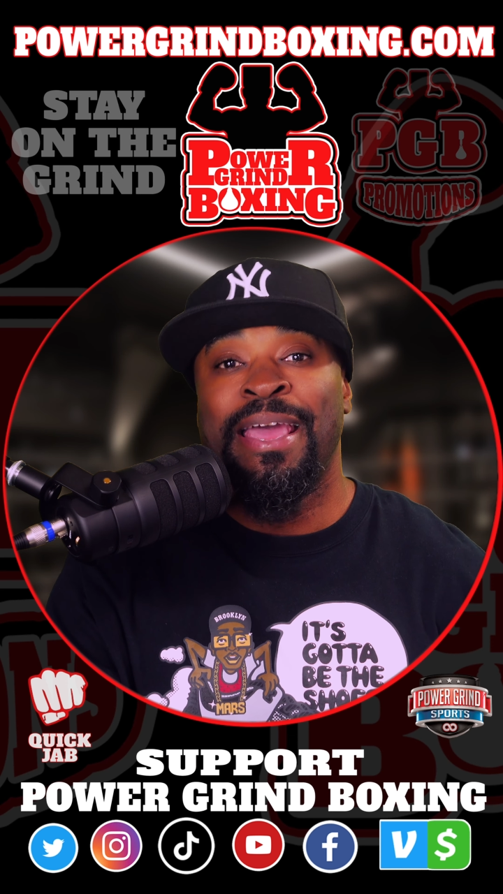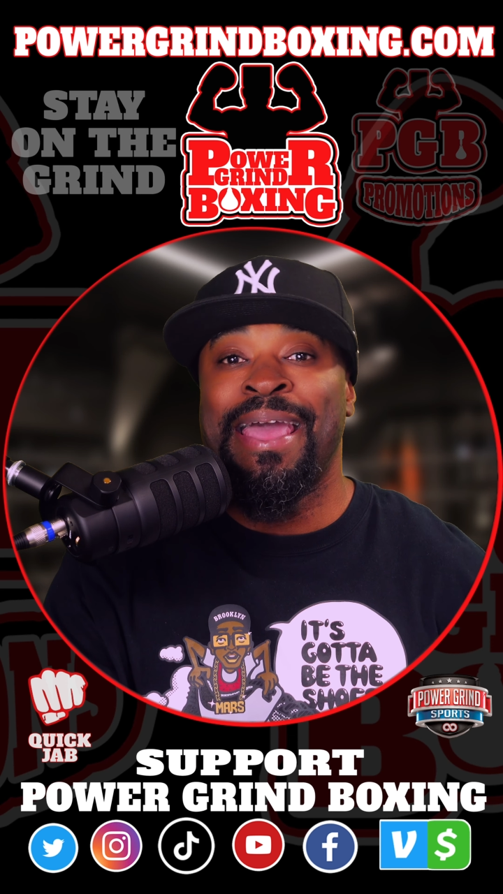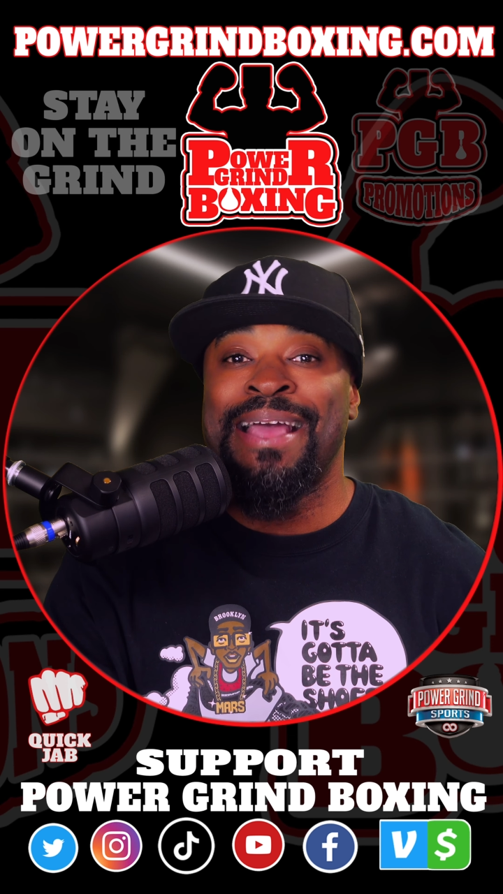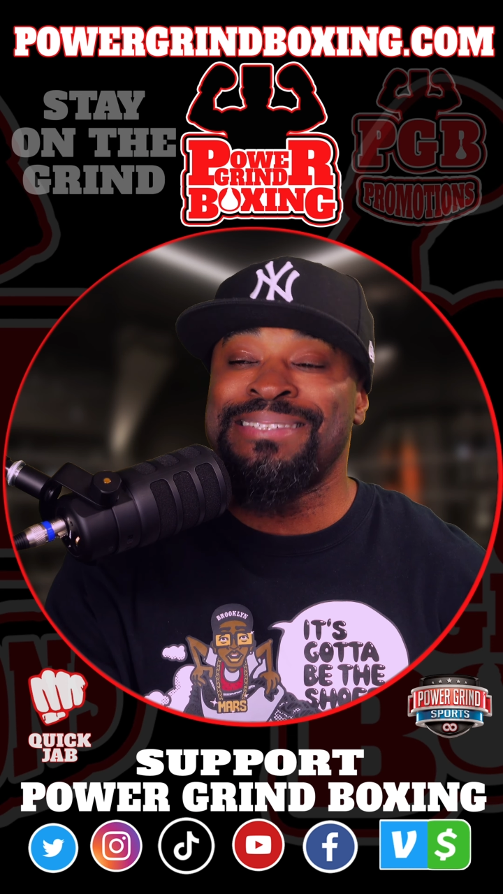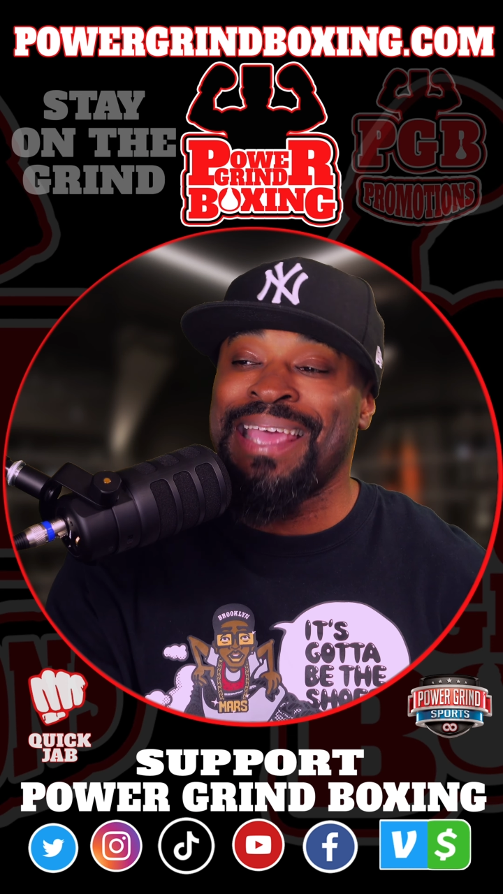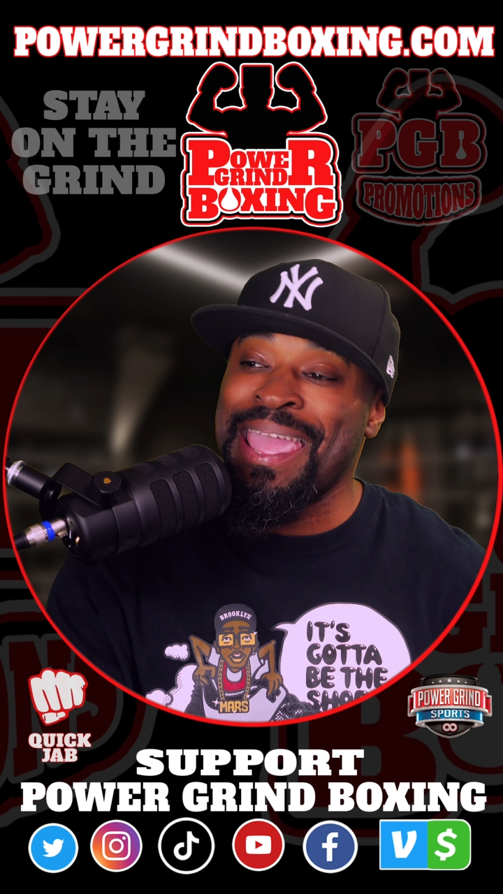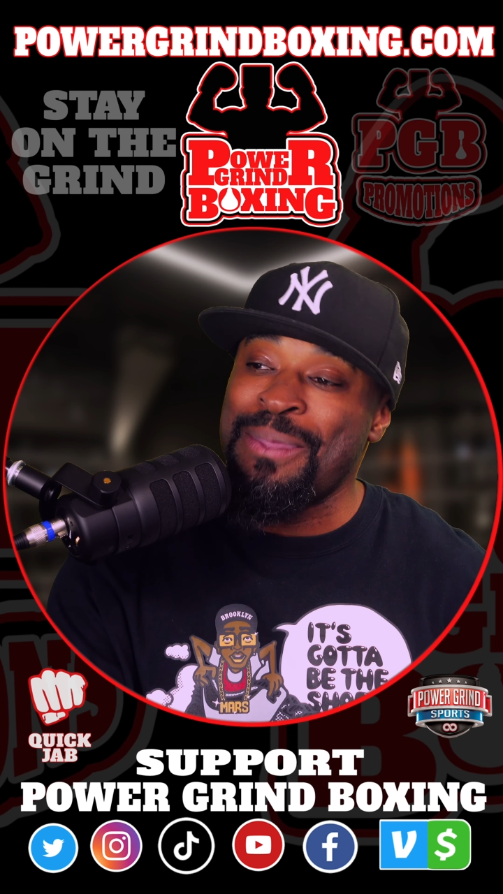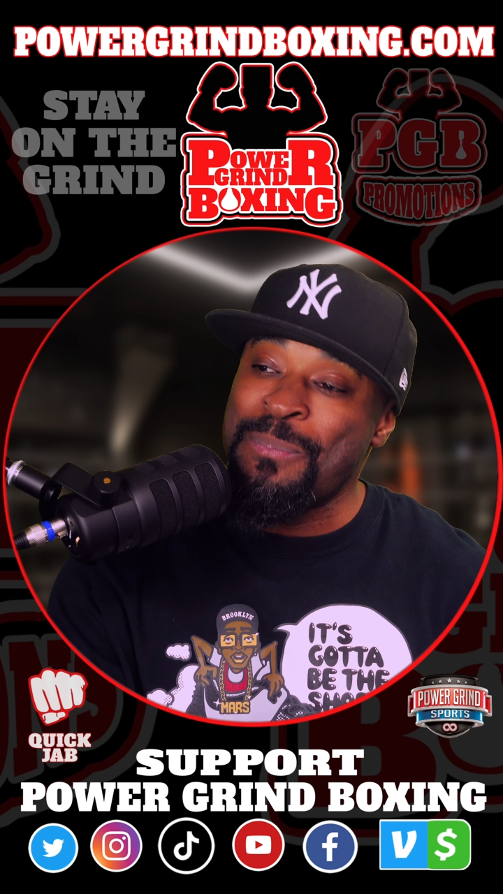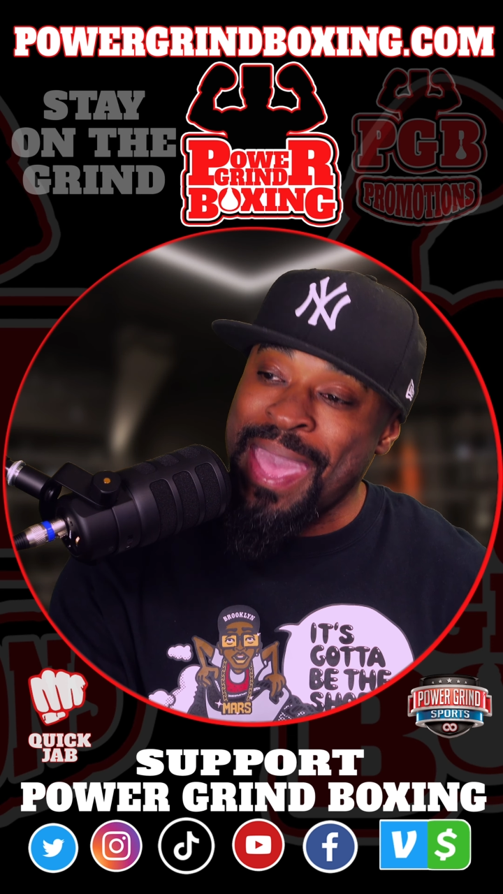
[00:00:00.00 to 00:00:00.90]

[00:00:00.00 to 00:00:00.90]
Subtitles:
has a